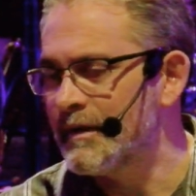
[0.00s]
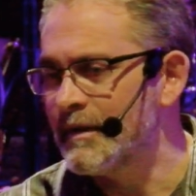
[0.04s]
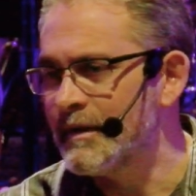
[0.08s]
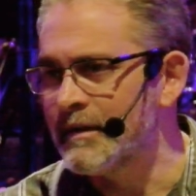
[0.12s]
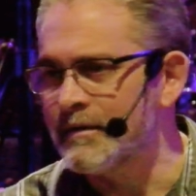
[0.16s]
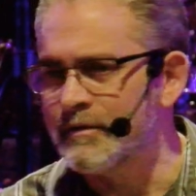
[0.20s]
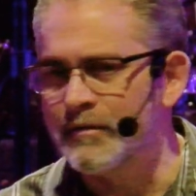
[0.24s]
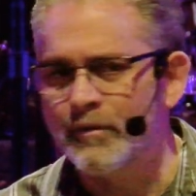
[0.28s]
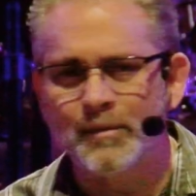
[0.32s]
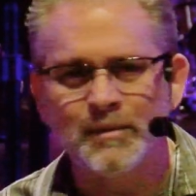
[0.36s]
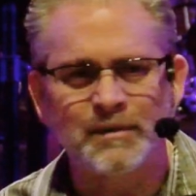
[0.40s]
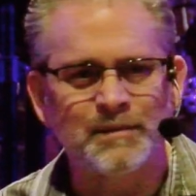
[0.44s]

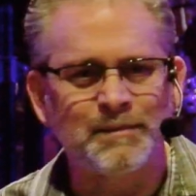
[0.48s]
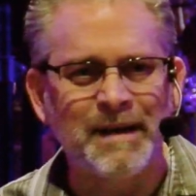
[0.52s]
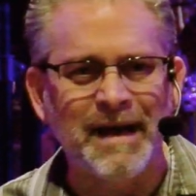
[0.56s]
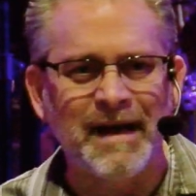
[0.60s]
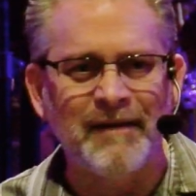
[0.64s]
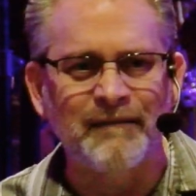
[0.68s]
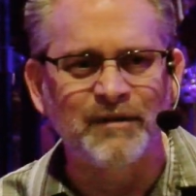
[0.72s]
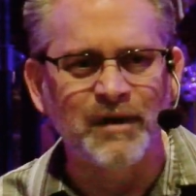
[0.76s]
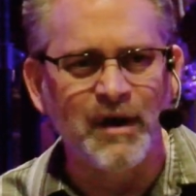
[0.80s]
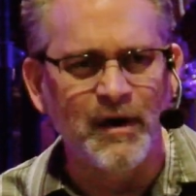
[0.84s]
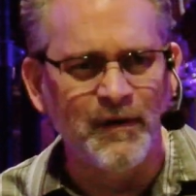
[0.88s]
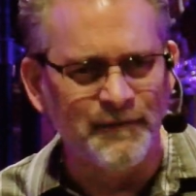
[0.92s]
That's almost
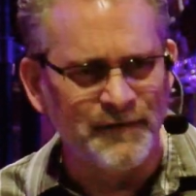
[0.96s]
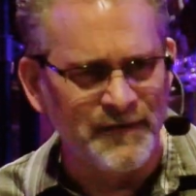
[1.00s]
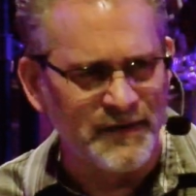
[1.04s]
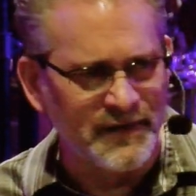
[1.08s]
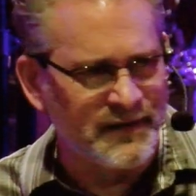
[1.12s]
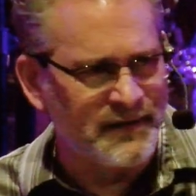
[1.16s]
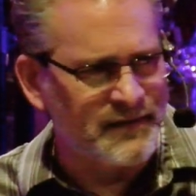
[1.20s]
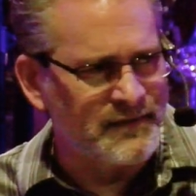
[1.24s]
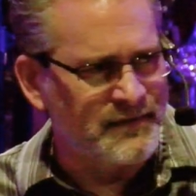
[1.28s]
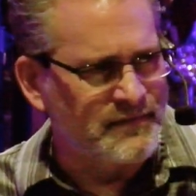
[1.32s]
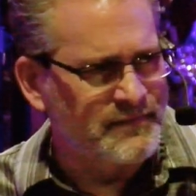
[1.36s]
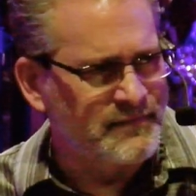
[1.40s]

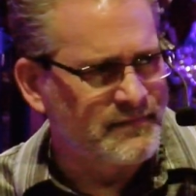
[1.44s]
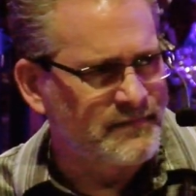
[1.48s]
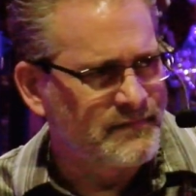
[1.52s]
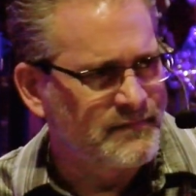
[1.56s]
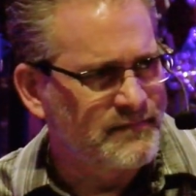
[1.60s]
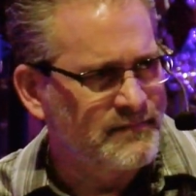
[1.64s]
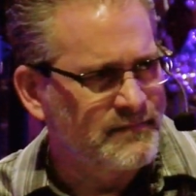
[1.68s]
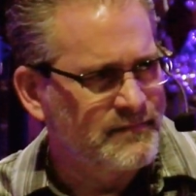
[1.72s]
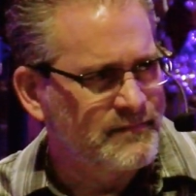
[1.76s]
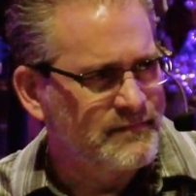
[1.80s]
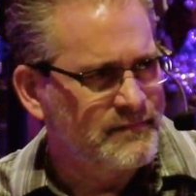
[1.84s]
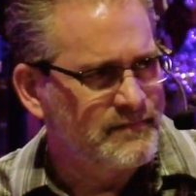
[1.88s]
Pavlovian.
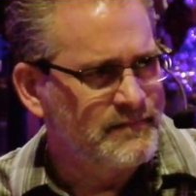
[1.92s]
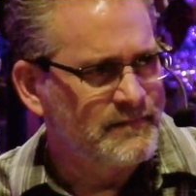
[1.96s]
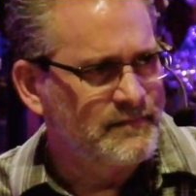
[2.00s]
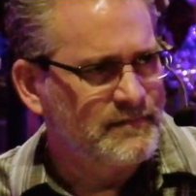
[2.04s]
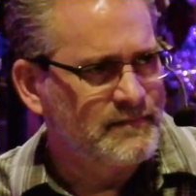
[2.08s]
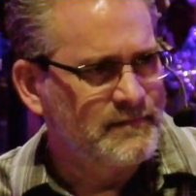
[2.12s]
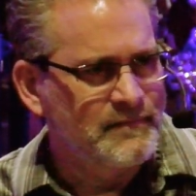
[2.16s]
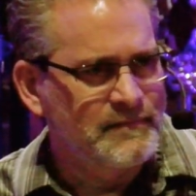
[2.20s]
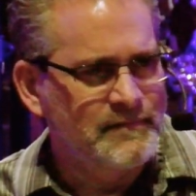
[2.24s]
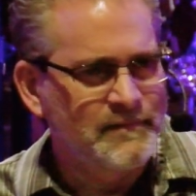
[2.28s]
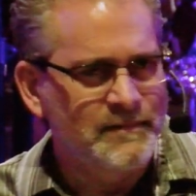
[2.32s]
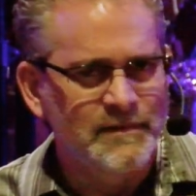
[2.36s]

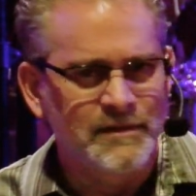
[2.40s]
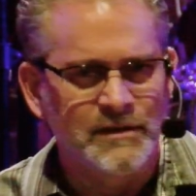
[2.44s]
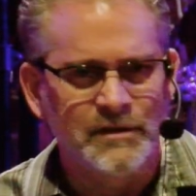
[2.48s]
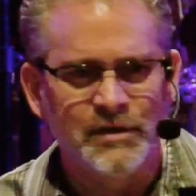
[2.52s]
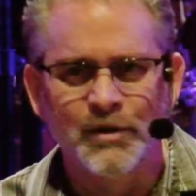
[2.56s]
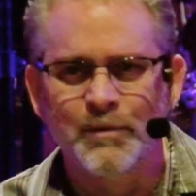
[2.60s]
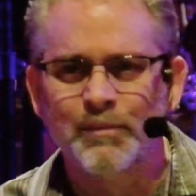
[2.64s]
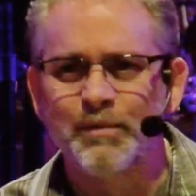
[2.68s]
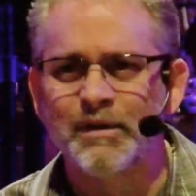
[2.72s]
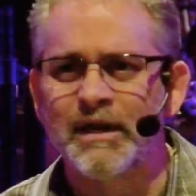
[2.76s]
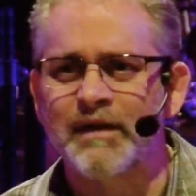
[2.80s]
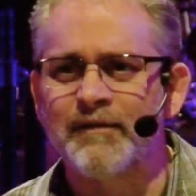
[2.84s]
Do
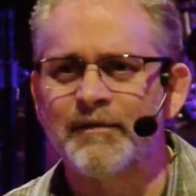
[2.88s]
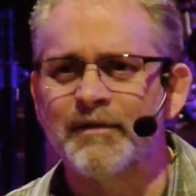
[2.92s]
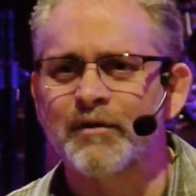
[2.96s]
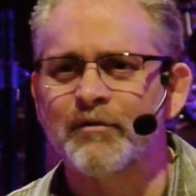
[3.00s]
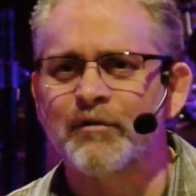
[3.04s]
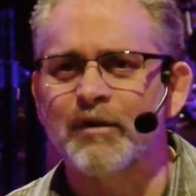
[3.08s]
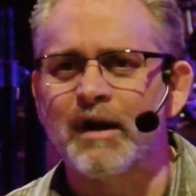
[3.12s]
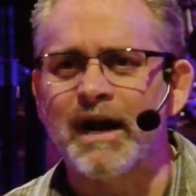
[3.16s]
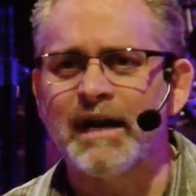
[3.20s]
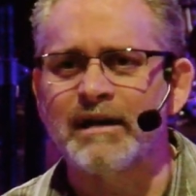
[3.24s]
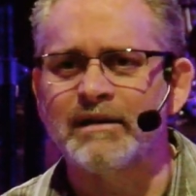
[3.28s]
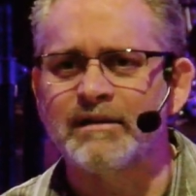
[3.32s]
you believe in
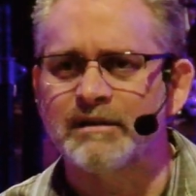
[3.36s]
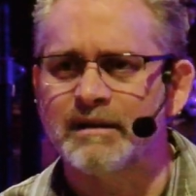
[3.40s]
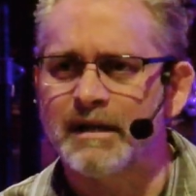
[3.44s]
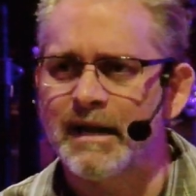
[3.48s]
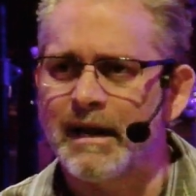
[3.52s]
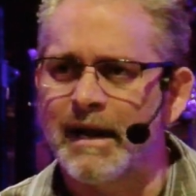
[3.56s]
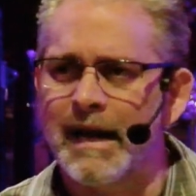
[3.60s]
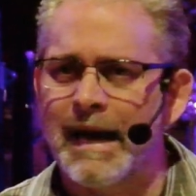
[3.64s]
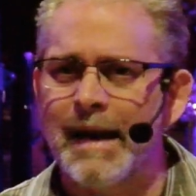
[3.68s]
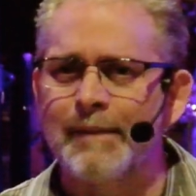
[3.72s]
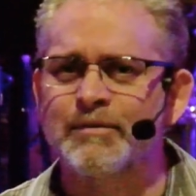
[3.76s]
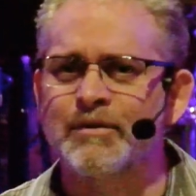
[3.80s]
Christ?
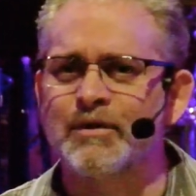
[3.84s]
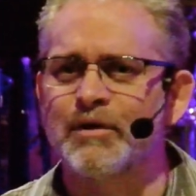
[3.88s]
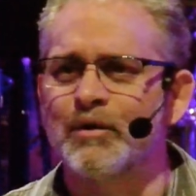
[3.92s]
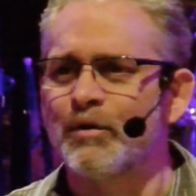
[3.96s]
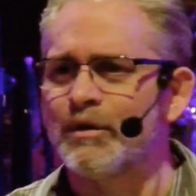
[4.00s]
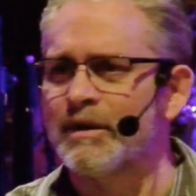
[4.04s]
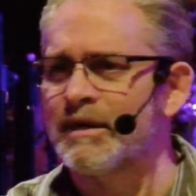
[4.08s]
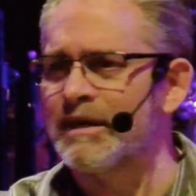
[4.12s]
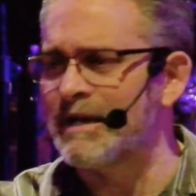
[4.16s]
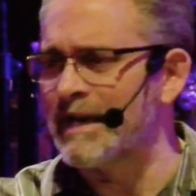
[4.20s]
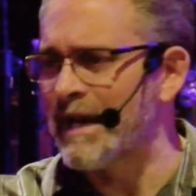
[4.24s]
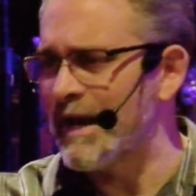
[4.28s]

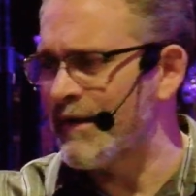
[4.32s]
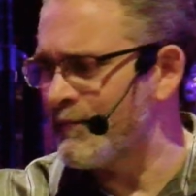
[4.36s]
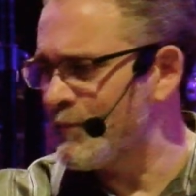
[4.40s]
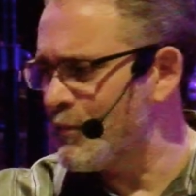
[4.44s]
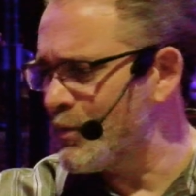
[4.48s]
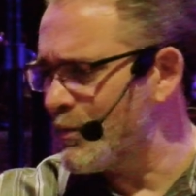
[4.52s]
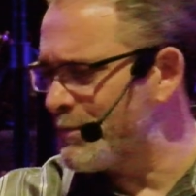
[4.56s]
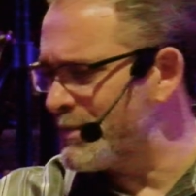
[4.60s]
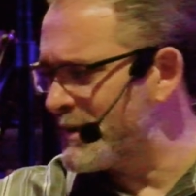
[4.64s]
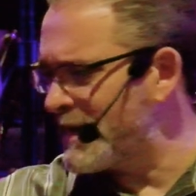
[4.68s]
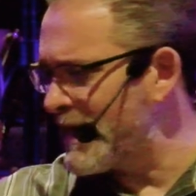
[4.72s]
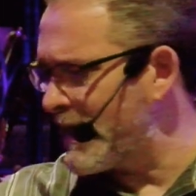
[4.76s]
Absolutely. Can I have
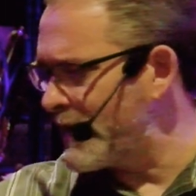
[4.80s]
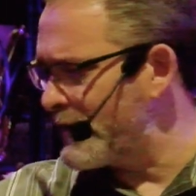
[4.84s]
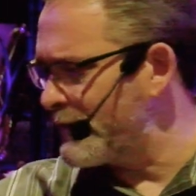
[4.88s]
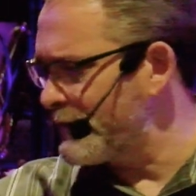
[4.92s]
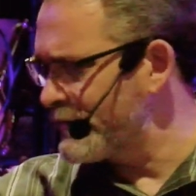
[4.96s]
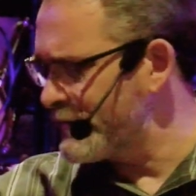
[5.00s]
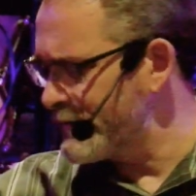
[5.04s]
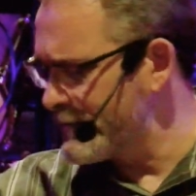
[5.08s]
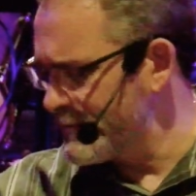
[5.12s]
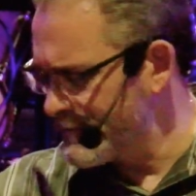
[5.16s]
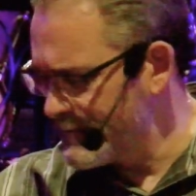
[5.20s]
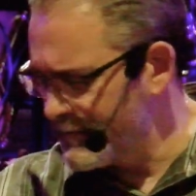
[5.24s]
more
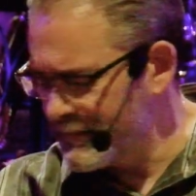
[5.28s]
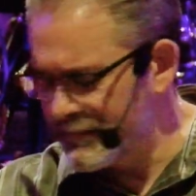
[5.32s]
potatoes?